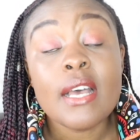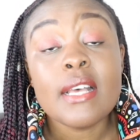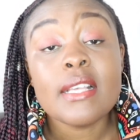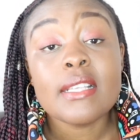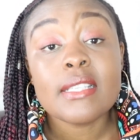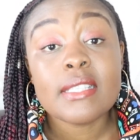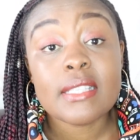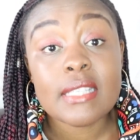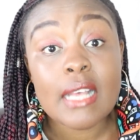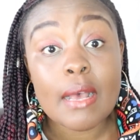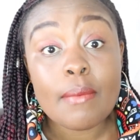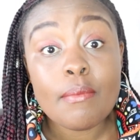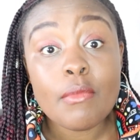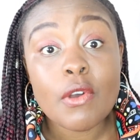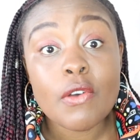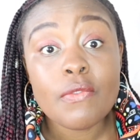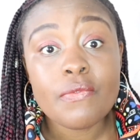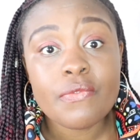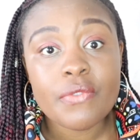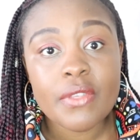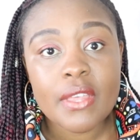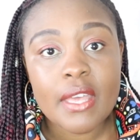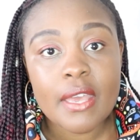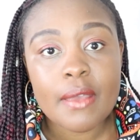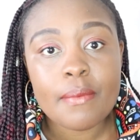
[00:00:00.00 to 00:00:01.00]
Some
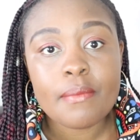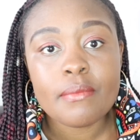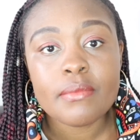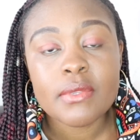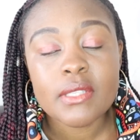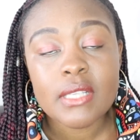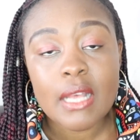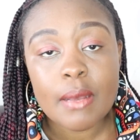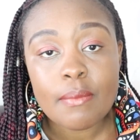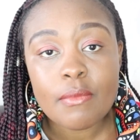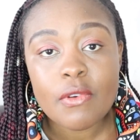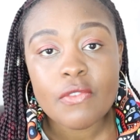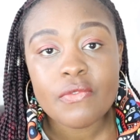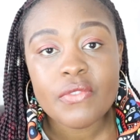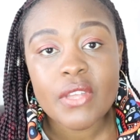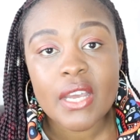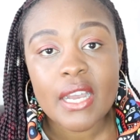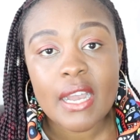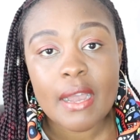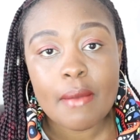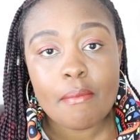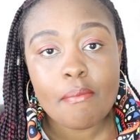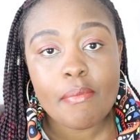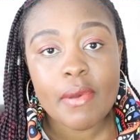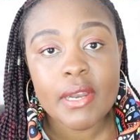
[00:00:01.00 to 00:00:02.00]
of the
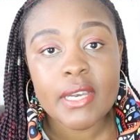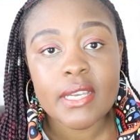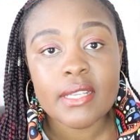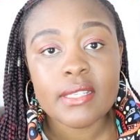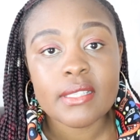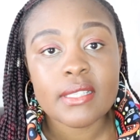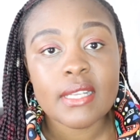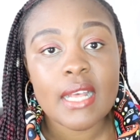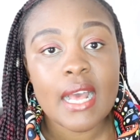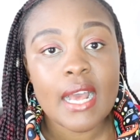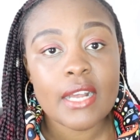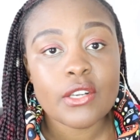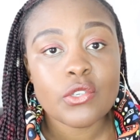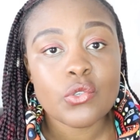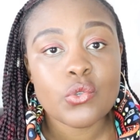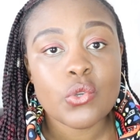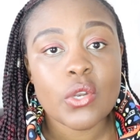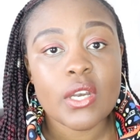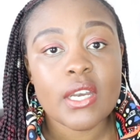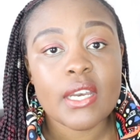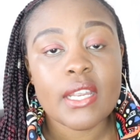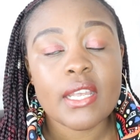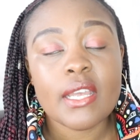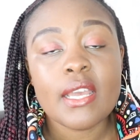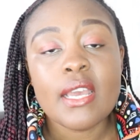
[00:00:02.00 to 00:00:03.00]
companies
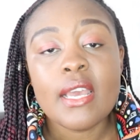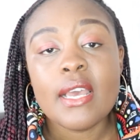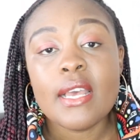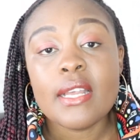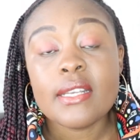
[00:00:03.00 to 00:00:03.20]
actually